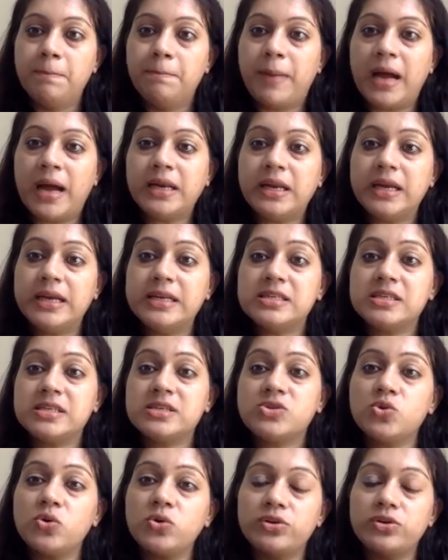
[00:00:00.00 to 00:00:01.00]
But it's
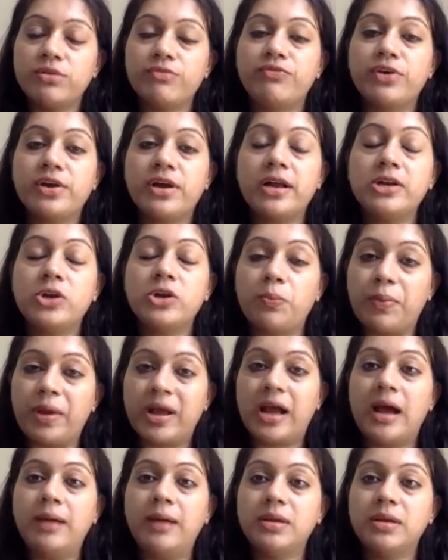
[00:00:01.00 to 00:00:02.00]
so difficult to
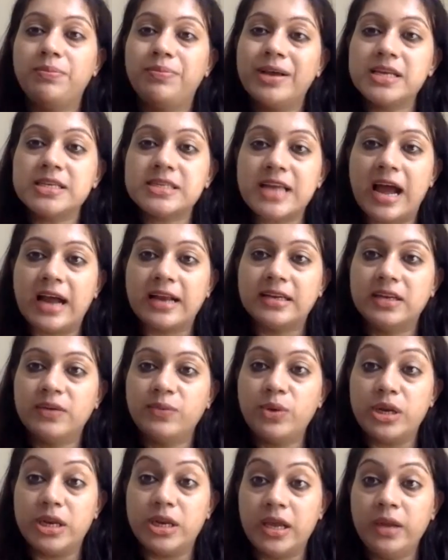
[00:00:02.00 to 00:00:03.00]
pick up the best
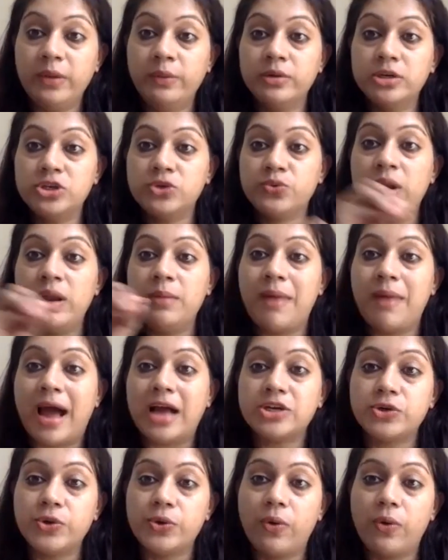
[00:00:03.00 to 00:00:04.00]
activity which will
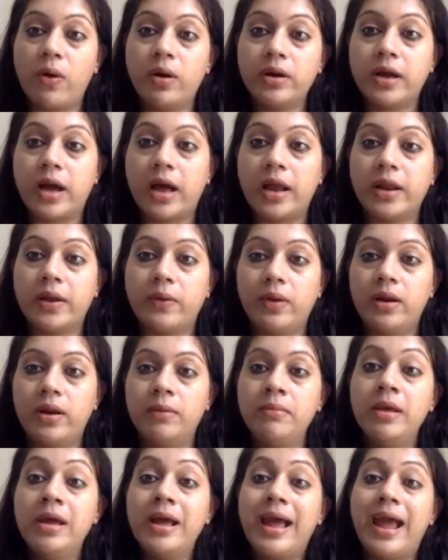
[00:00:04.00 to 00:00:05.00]
match your
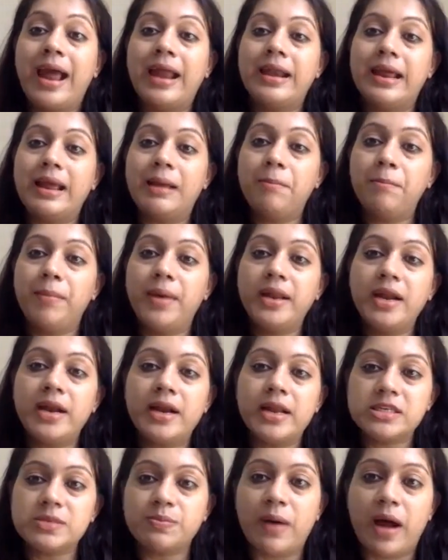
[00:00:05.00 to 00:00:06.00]
curriculum and embed it
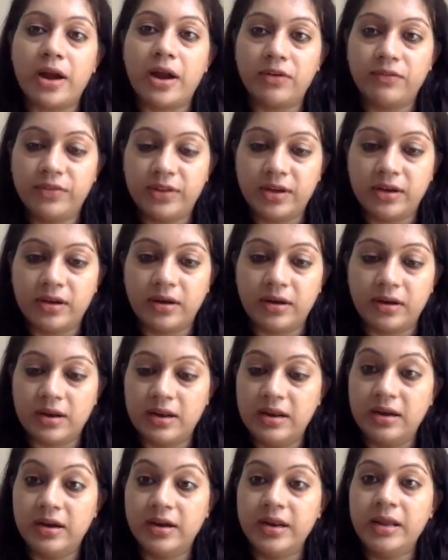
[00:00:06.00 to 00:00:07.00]
as part of the
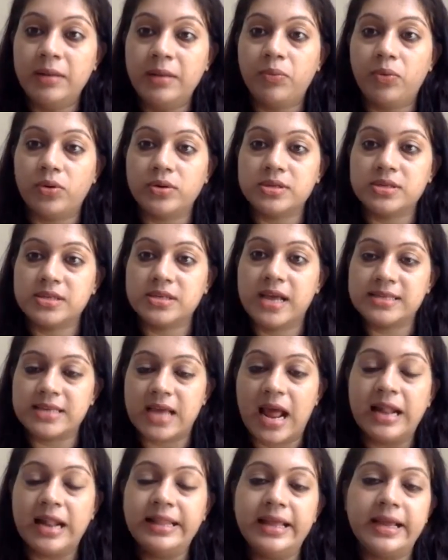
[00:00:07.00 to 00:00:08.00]
learning process
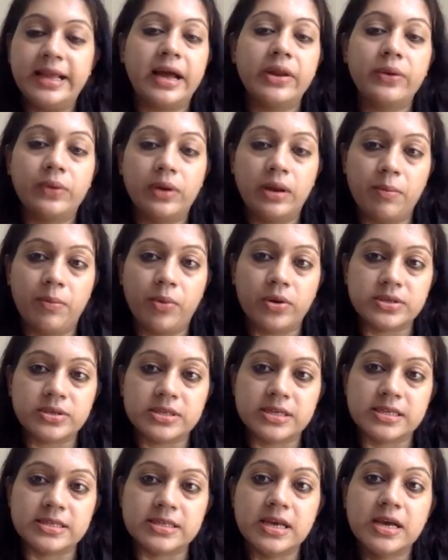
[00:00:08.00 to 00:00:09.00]
and the curriculum
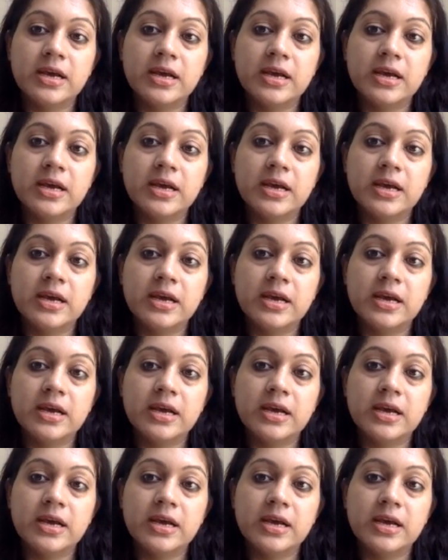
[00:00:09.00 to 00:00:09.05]
process.